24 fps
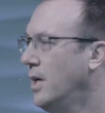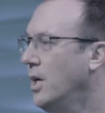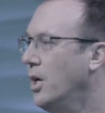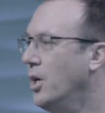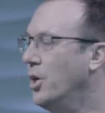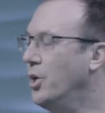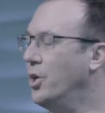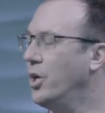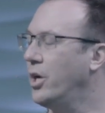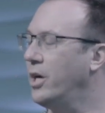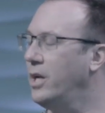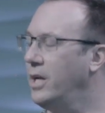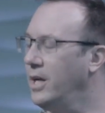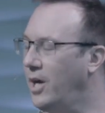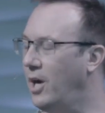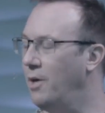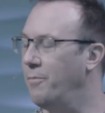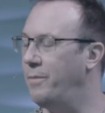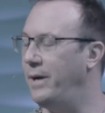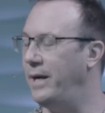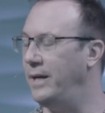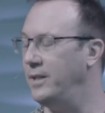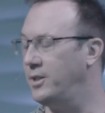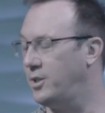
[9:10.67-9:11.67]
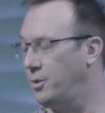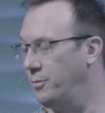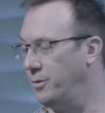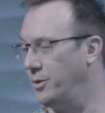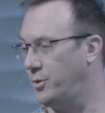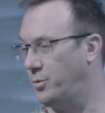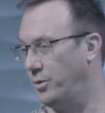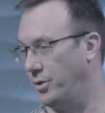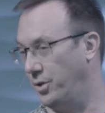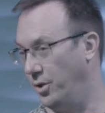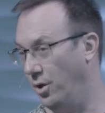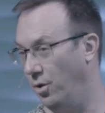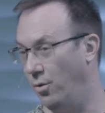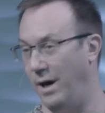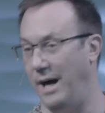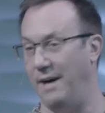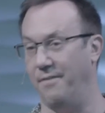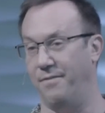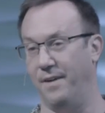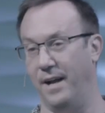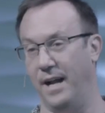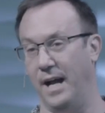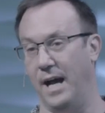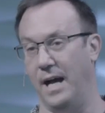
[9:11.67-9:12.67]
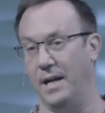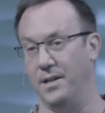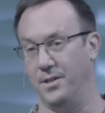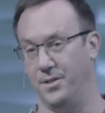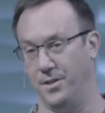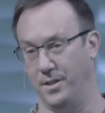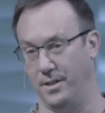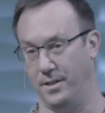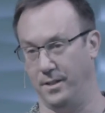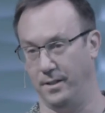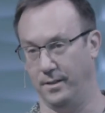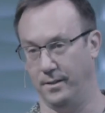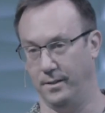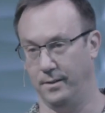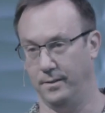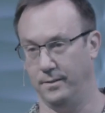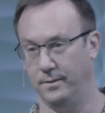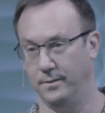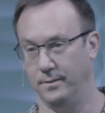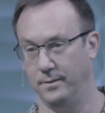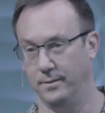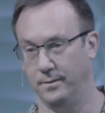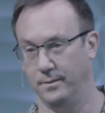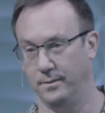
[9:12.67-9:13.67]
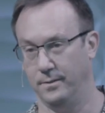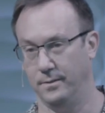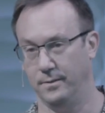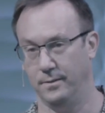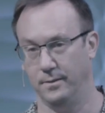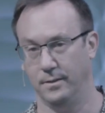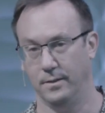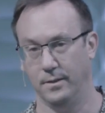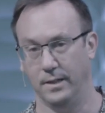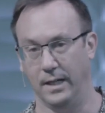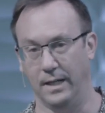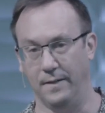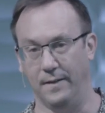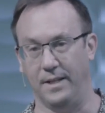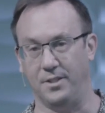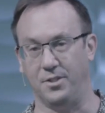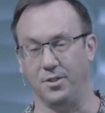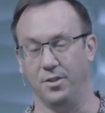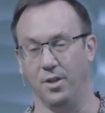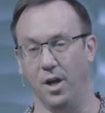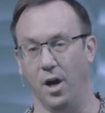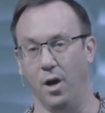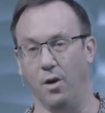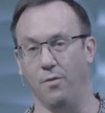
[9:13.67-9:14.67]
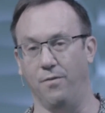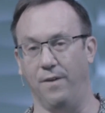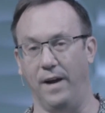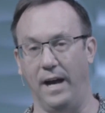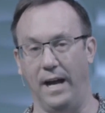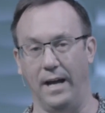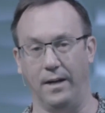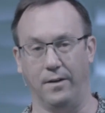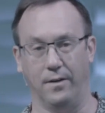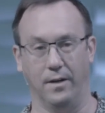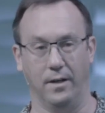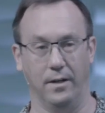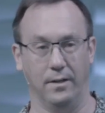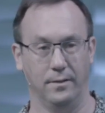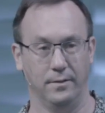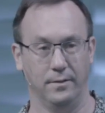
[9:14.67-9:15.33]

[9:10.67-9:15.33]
You're going to go be intimate with your wife at 100. And there's no Viagra.